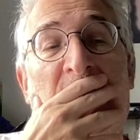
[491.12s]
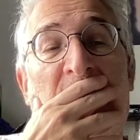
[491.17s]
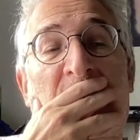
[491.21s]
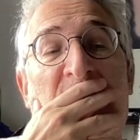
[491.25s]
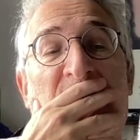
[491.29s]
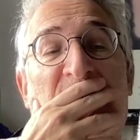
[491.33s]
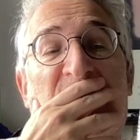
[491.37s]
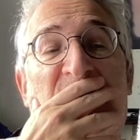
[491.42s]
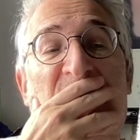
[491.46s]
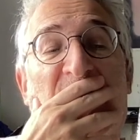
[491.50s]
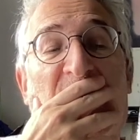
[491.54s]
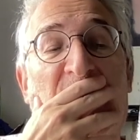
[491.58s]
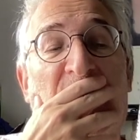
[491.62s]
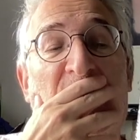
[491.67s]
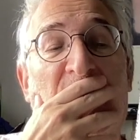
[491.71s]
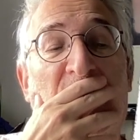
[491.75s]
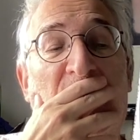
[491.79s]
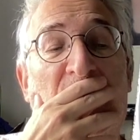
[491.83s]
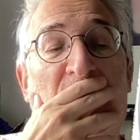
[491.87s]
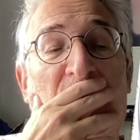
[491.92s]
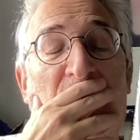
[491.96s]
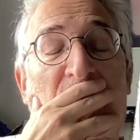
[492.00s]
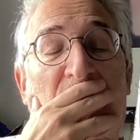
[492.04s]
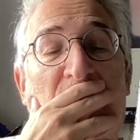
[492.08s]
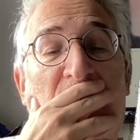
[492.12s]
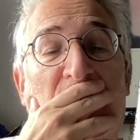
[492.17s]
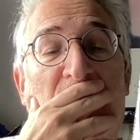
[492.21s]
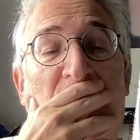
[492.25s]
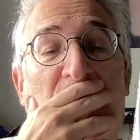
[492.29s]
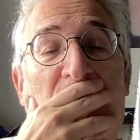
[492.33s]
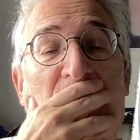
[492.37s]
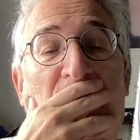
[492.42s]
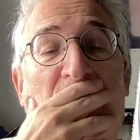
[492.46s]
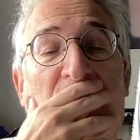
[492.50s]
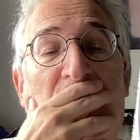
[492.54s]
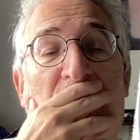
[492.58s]
So
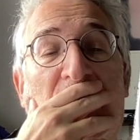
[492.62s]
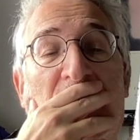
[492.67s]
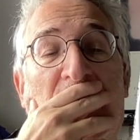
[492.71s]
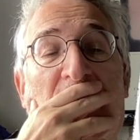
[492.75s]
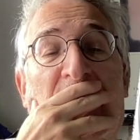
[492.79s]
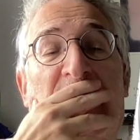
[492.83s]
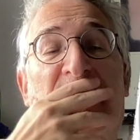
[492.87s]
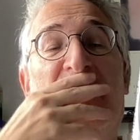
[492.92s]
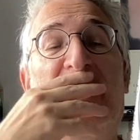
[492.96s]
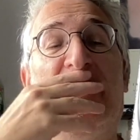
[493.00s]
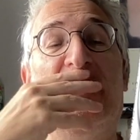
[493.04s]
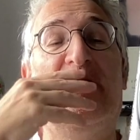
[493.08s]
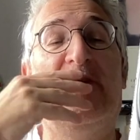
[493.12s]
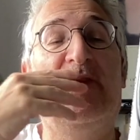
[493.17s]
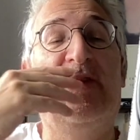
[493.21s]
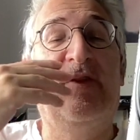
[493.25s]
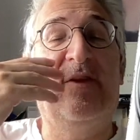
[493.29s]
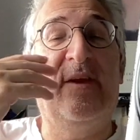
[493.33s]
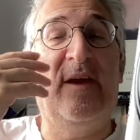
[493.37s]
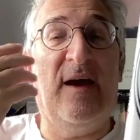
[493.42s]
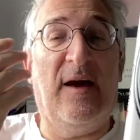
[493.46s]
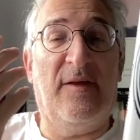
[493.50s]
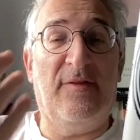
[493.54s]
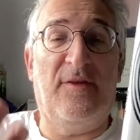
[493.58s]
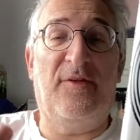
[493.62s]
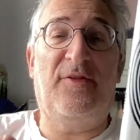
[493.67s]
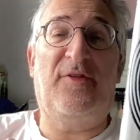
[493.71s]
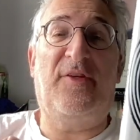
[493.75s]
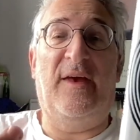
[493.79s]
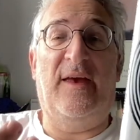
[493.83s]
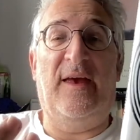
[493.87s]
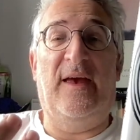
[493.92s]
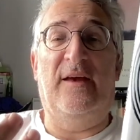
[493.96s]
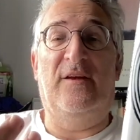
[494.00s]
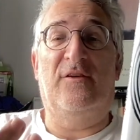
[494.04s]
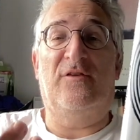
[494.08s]
the other
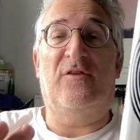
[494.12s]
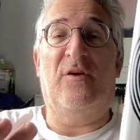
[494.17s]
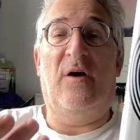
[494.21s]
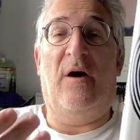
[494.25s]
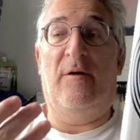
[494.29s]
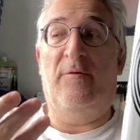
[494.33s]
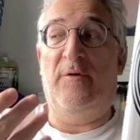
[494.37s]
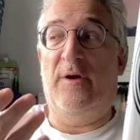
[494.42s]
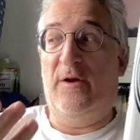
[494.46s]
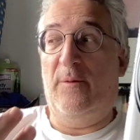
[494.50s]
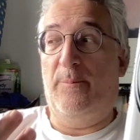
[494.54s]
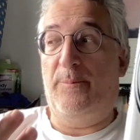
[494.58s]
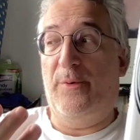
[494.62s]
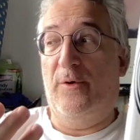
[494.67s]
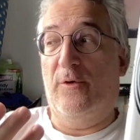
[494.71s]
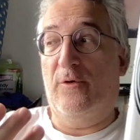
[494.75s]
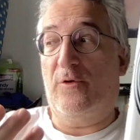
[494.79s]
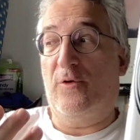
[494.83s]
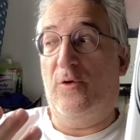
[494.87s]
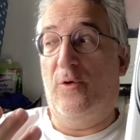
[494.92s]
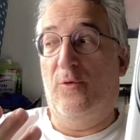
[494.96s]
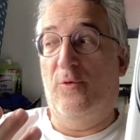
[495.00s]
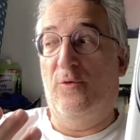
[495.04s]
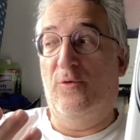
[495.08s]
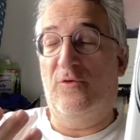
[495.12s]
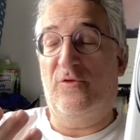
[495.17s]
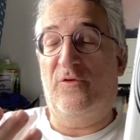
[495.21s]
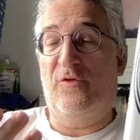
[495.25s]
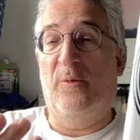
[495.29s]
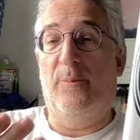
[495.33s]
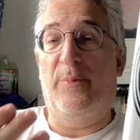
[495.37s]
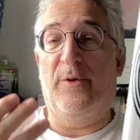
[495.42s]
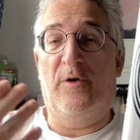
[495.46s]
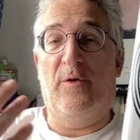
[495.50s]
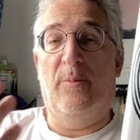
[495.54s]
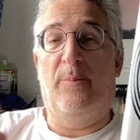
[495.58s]
thing is, I read a book called
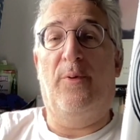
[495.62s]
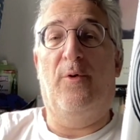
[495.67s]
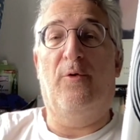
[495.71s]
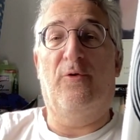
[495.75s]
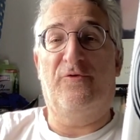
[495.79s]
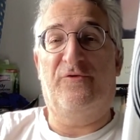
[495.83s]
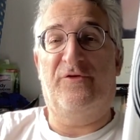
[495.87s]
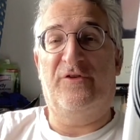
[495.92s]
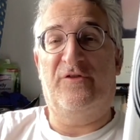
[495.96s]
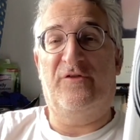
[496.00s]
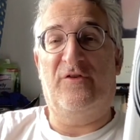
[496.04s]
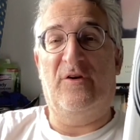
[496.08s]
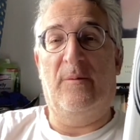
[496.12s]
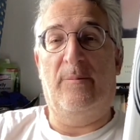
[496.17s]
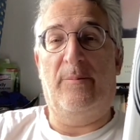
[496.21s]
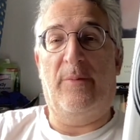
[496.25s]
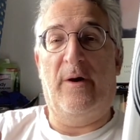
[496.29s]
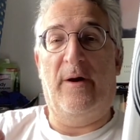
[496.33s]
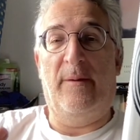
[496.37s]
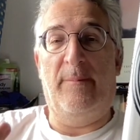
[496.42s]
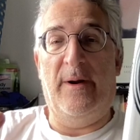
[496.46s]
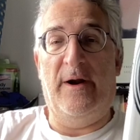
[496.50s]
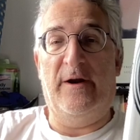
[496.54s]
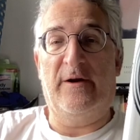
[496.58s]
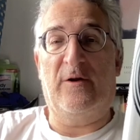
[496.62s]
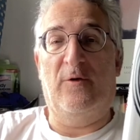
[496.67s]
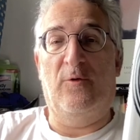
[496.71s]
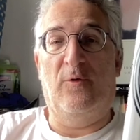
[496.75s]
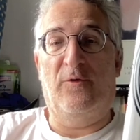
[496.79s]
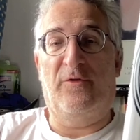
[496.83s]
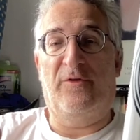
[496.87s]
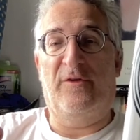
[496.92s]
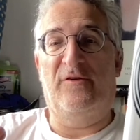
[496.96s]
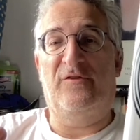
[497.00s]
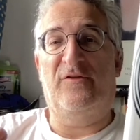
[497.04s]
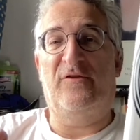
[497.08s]
The Book of Portraiture by American
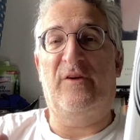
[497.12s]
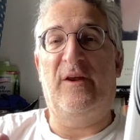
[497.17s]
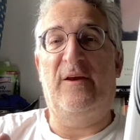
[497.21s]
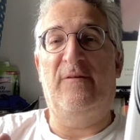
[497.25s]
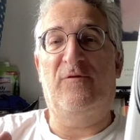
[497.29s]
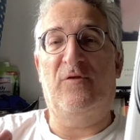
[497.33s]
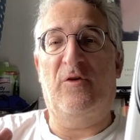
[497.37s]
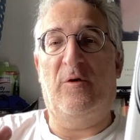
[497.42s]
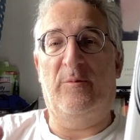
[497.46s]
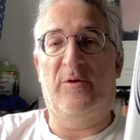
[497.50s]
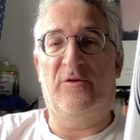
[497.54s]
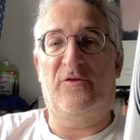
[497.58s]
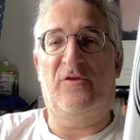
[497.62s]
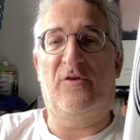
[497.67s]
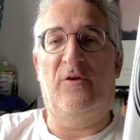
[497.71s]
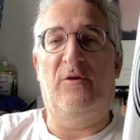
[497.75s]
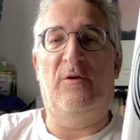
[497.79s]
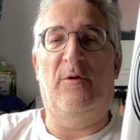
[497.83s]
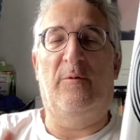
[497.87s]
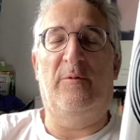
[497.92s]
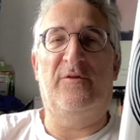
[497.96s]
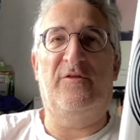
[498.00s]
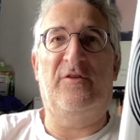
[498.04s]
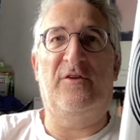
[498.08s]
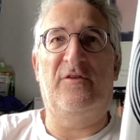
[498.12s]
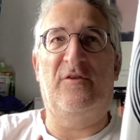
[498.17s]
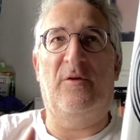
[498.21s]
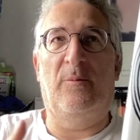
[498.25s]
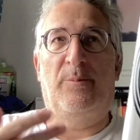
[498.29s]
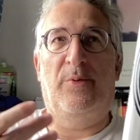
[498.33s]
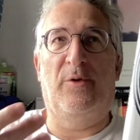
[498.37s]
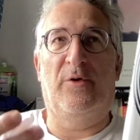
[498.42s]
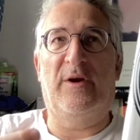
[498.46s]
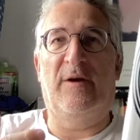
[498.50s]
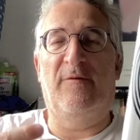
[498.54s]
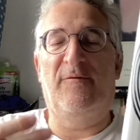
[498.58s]
author Steve Tomasula, which is a
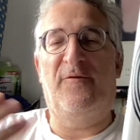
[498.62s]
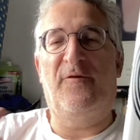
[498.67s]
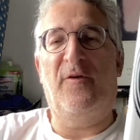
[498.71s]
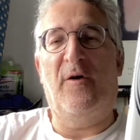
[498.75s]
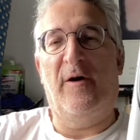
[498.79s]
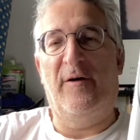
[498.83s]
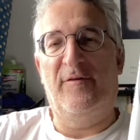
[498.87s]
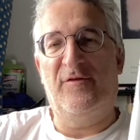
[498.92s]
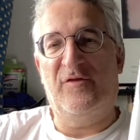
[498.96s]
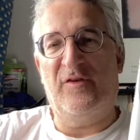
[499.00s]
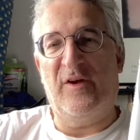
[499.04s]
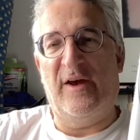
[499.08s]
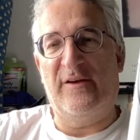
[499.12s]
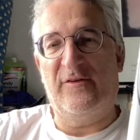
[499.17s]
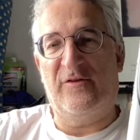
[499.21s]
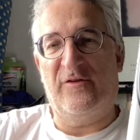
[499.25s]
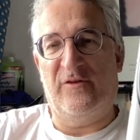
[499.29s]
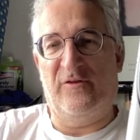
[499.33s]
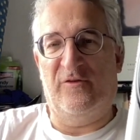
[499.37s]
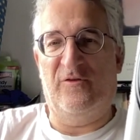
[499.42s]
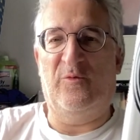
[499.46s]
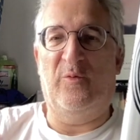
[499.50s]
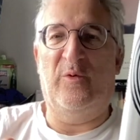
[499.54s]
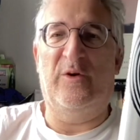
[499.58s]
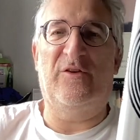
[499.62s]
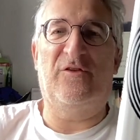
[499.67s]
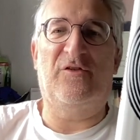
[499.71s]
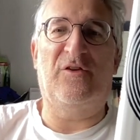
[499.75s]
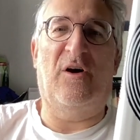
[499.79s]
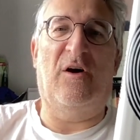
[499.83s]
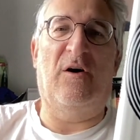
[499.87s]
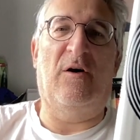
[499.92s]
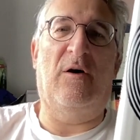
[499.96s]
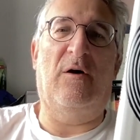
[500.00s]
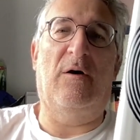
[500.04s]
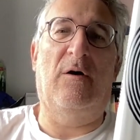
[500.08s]
book in five sections which
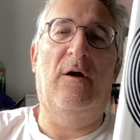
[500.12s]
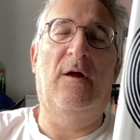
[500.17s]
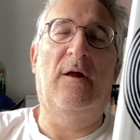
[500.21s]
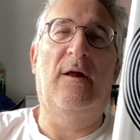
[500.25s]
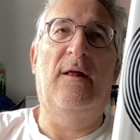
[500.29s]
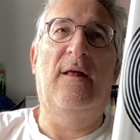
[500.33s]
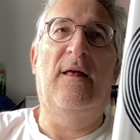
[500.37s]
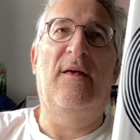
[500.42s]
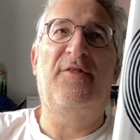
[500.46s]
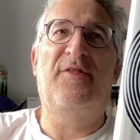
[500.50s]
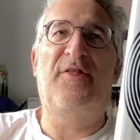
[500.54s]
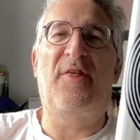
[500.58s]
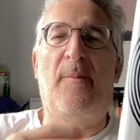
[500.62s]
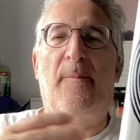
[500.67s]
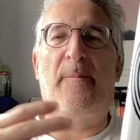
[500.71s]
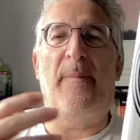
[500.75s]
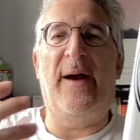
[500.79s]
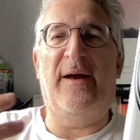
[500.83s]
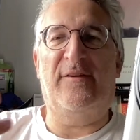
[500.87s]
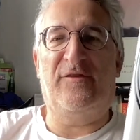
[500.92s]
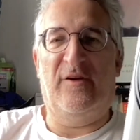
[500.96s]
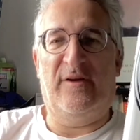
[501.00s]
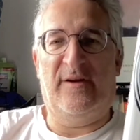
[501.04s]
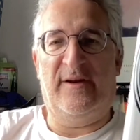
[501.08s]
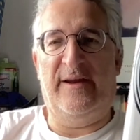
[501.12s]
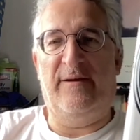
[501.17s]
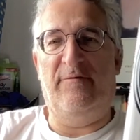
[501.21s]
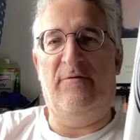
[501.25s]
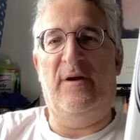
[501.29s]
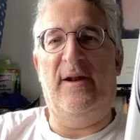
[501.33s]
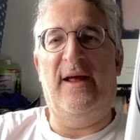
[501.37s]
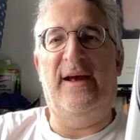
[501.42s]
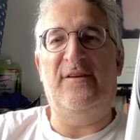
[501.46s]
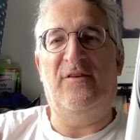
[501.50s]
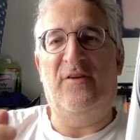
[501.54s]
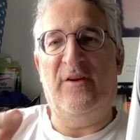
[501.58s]
are thematically
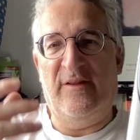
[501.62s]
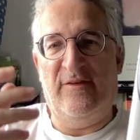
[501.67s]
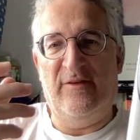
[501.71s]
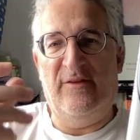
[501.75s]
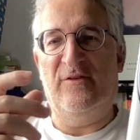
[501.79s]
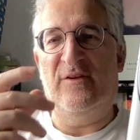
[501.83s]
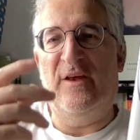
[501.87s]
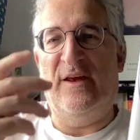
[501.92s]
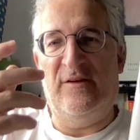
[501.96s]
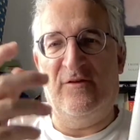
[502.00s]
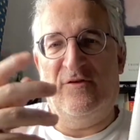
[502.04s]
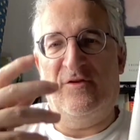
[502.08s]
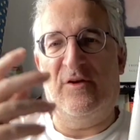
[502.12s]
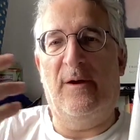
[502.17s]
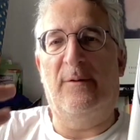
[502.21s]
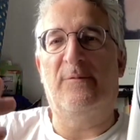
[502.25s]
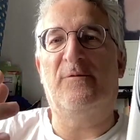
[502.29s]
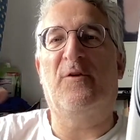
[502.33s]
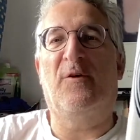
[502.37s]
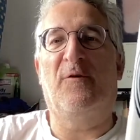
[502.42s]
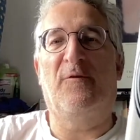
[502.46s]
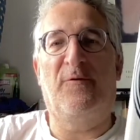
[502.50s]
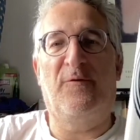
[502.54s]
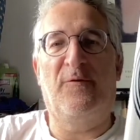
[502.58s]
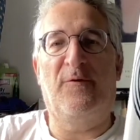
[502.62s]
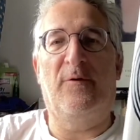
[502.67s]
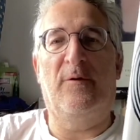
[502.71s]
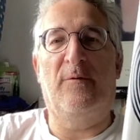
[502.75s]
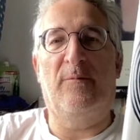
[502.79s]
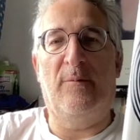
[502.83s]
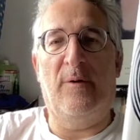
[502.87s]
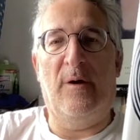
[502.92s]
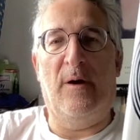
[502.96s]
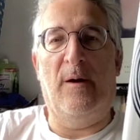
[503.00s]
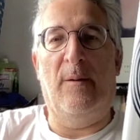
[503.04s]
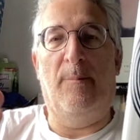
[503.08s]
related in, in terms of
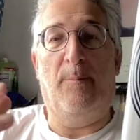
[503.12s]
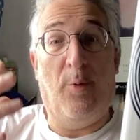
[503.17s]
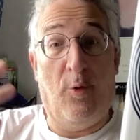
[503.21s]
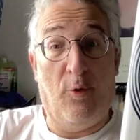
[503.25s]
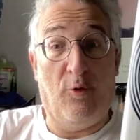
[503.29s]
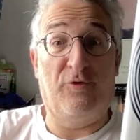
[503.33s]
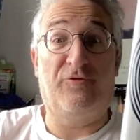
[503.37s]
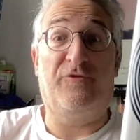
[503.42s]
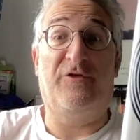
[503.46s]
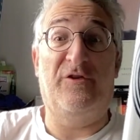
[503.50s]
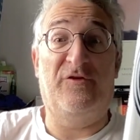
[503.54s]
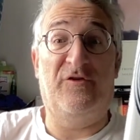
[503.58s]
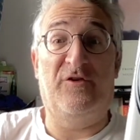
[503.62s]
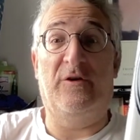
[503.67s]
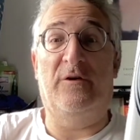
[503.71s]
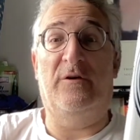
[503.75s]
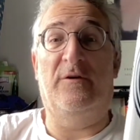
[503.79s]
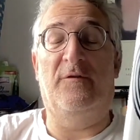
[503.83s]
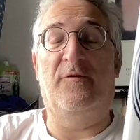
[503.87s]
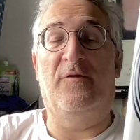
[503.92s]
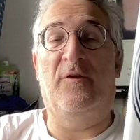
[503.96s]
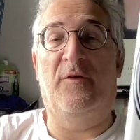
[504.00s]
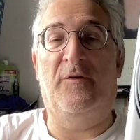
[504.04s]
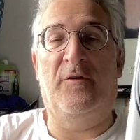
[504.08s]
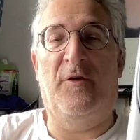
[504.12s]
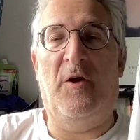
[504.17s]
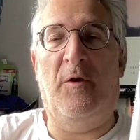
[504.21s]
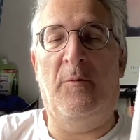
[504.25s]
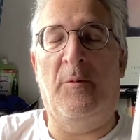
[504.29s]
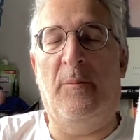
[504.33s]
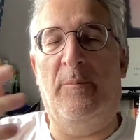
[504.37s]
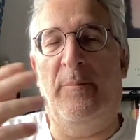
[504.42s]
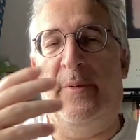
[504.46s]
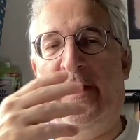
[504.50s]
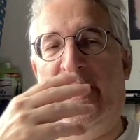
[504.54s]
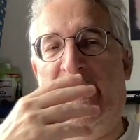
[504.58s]
uh, portraiture of, of,
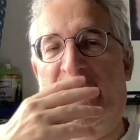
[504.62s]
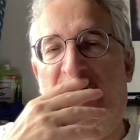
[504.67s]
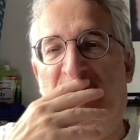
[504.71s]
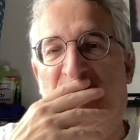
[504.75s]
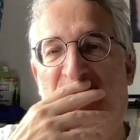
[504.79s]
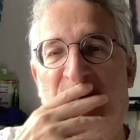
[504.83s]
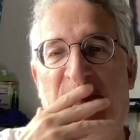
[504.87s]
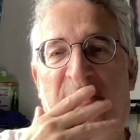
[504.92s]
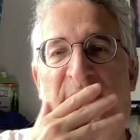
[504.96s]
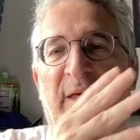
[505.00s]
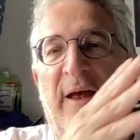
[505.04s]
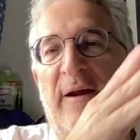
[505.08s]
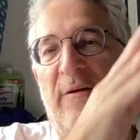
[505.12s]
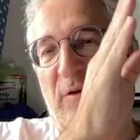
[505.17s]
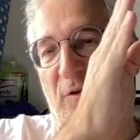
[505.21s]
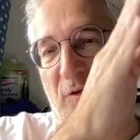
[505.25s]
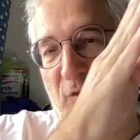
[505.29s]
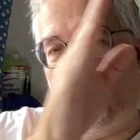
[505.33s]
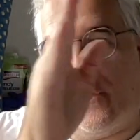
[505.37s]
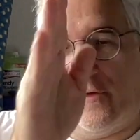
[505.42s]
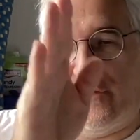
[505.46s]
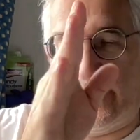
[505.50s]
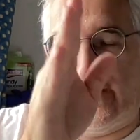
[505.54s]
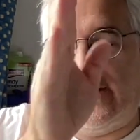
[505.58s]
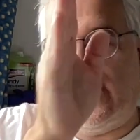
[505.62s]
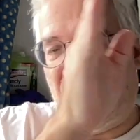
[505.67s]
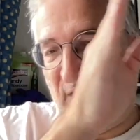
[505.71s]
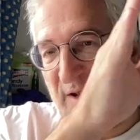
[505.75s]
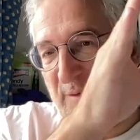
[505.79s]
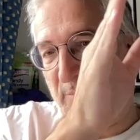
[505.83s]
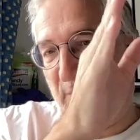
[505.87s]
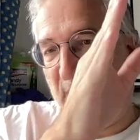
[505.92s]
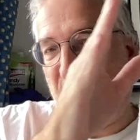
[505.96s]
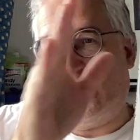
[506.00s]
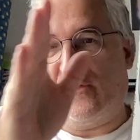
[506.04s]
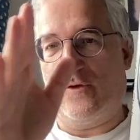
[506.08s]
human beings, but they're they
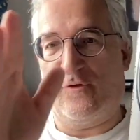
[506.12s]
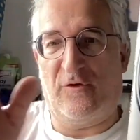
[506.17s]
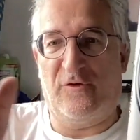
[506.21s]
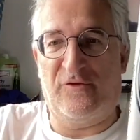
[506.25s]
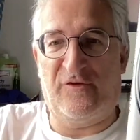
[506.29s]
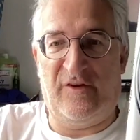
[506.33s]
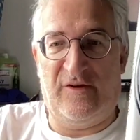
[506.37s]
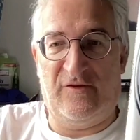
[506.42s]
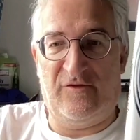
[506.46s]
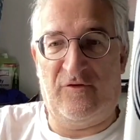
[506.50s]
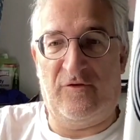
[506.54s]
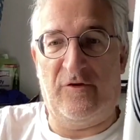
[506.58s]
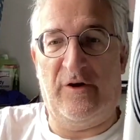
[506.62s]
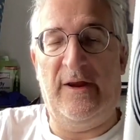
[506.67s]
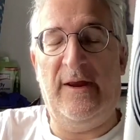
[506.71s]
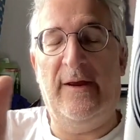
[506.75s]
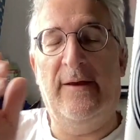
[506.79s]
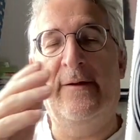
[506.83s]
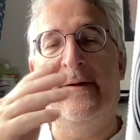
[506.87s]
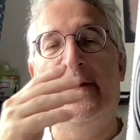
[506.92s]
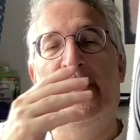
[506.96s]
take place across history.